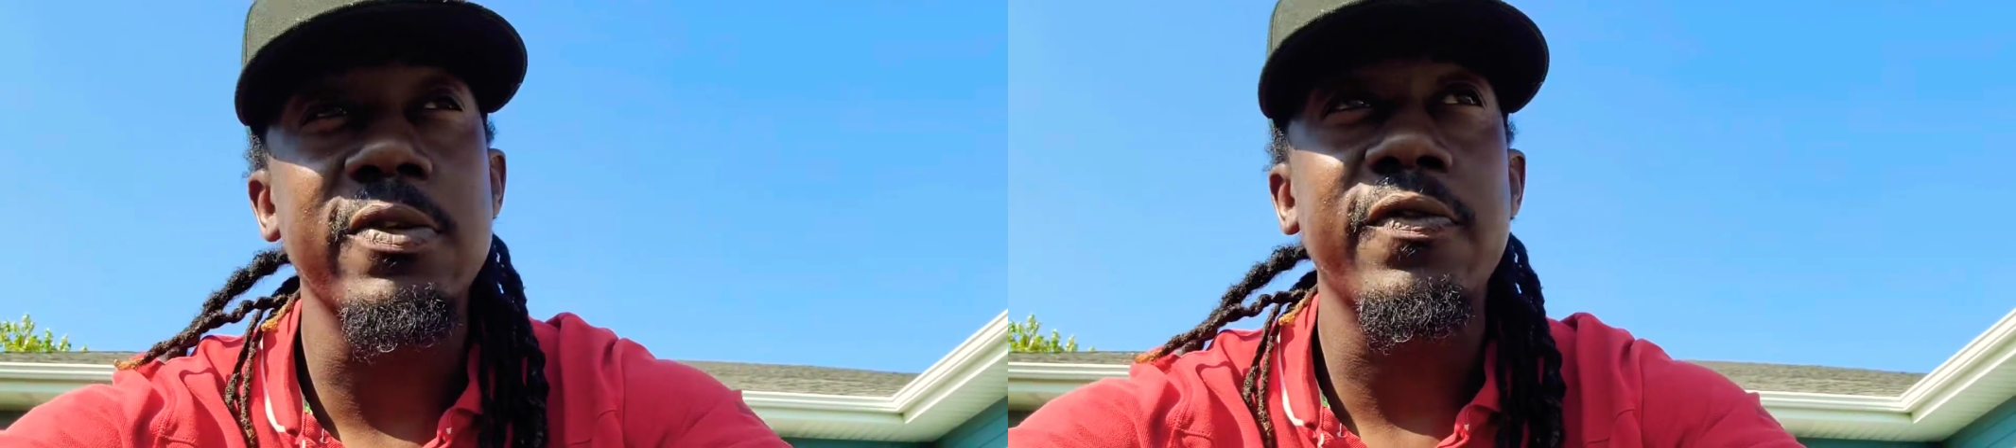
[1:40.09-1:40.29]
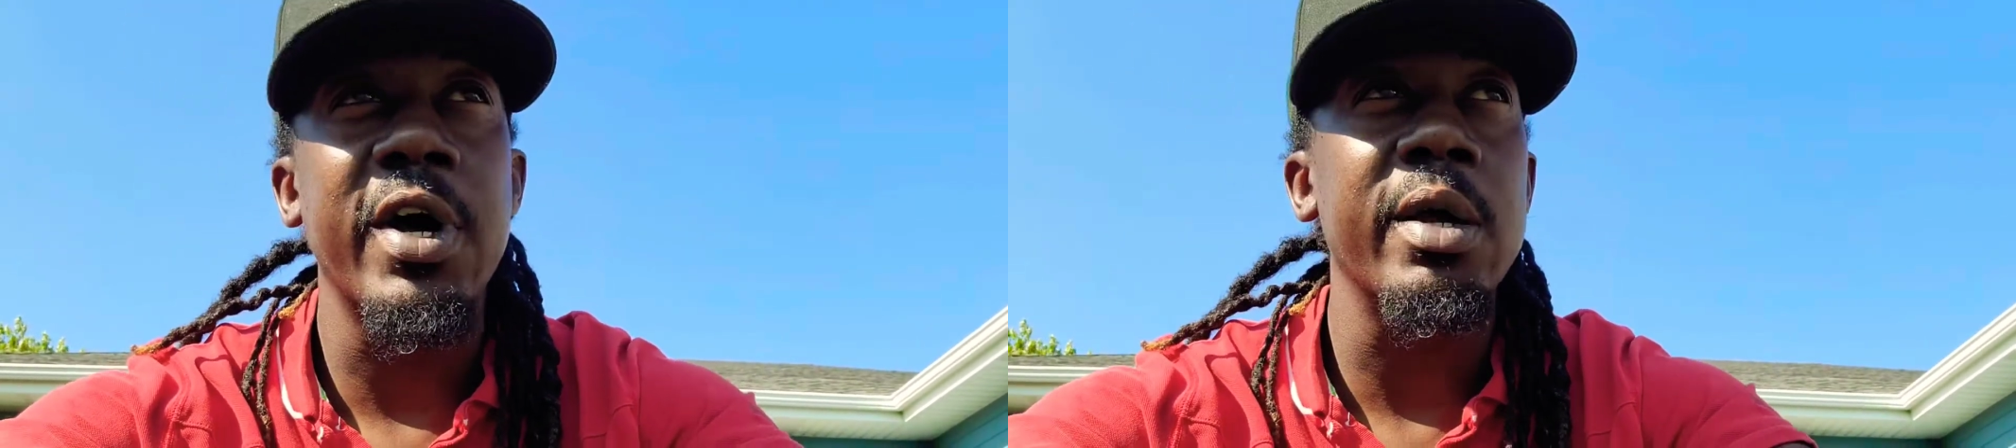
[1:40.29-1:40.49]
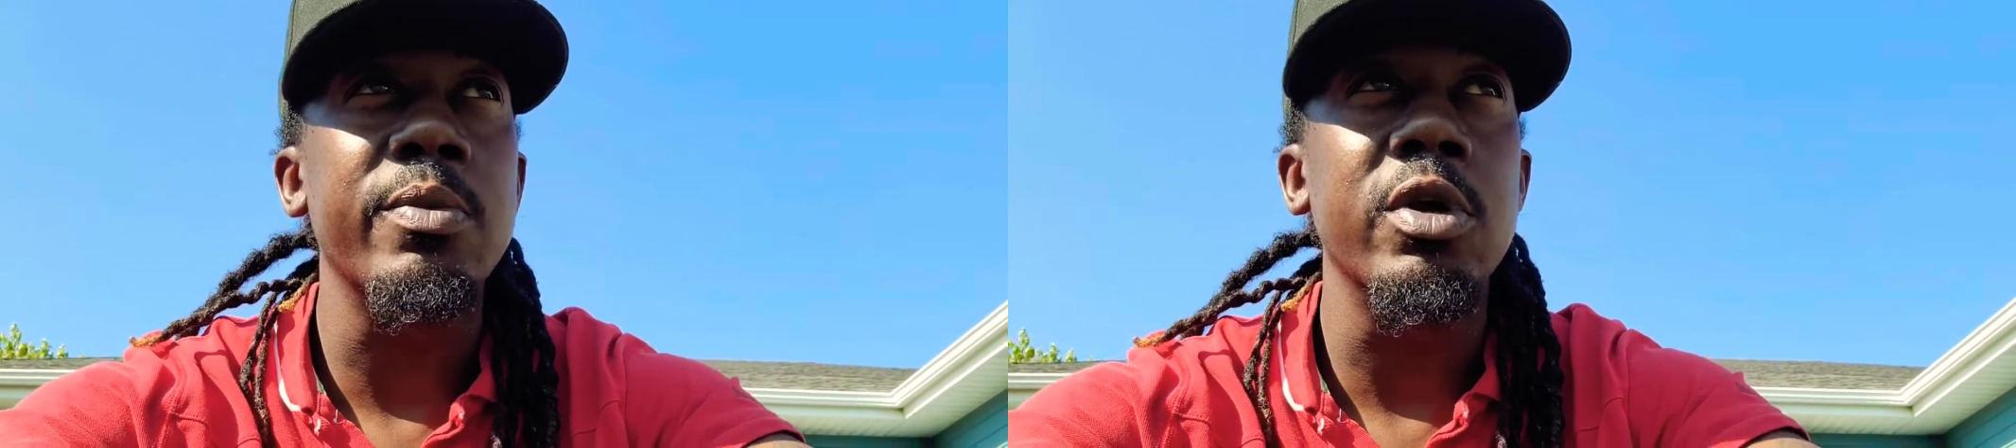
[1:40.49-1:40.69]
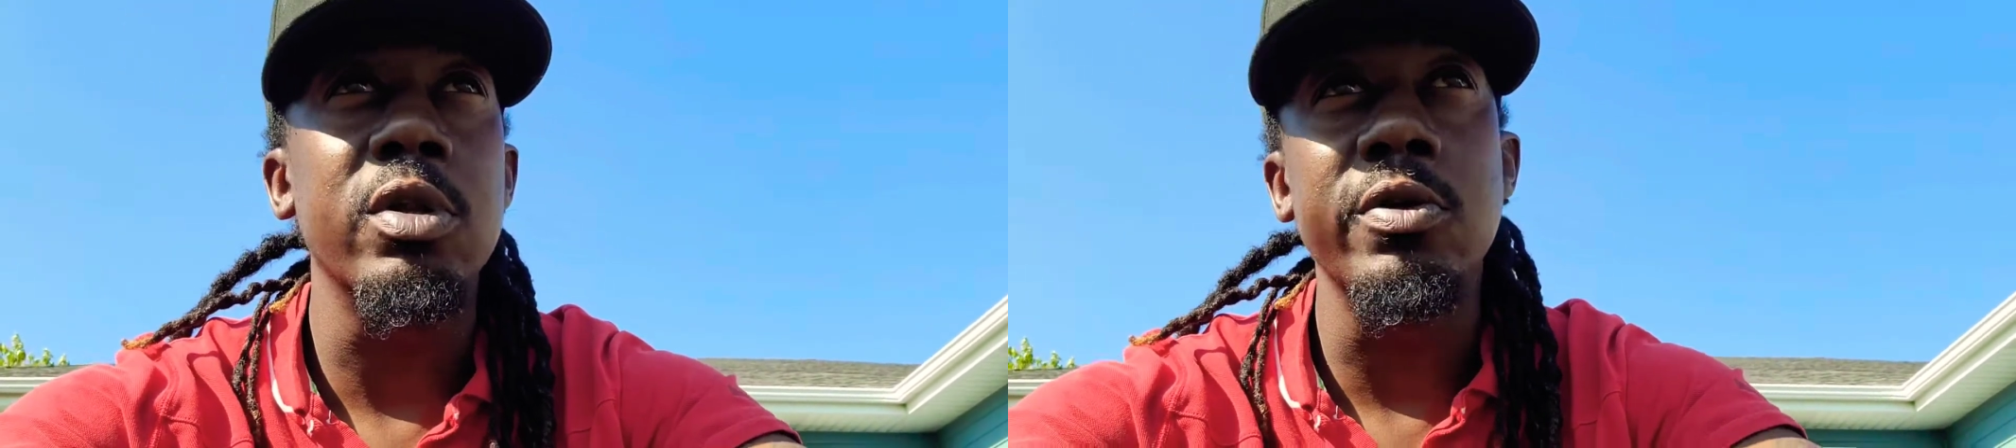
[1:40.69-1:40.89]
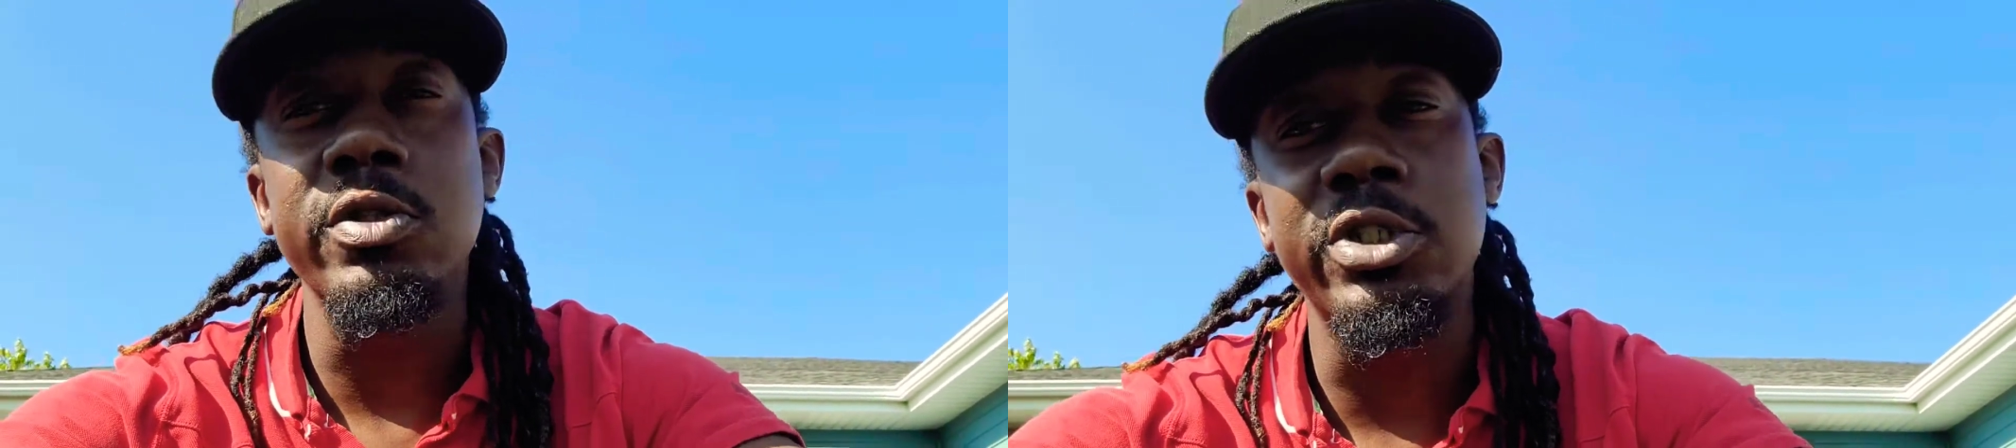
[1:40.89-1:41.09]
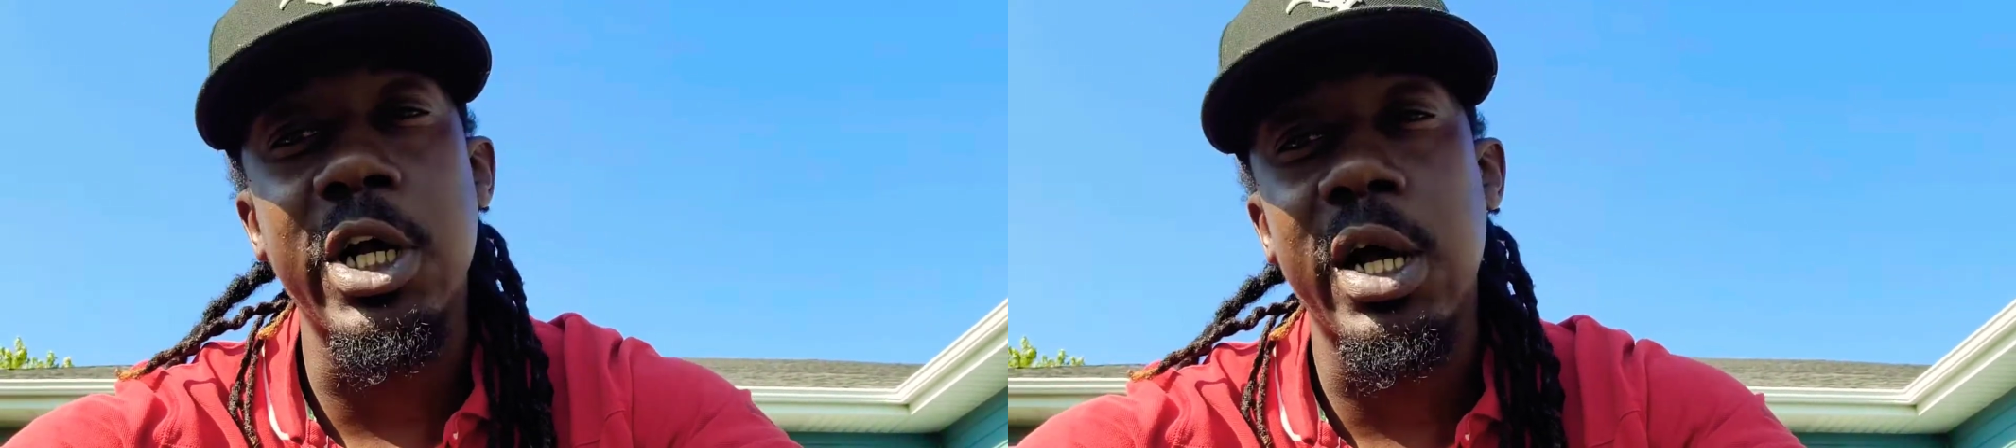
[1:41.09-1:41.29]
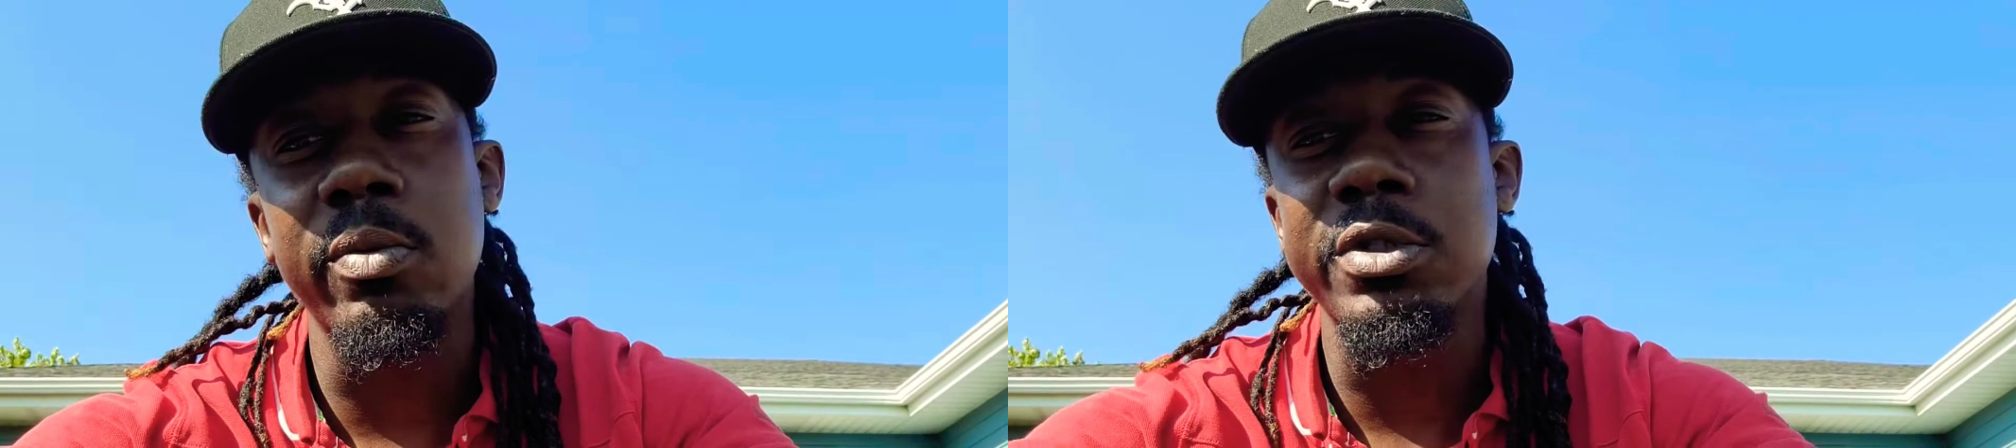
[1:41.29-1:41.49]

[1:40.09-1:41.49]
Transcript: find me a little job or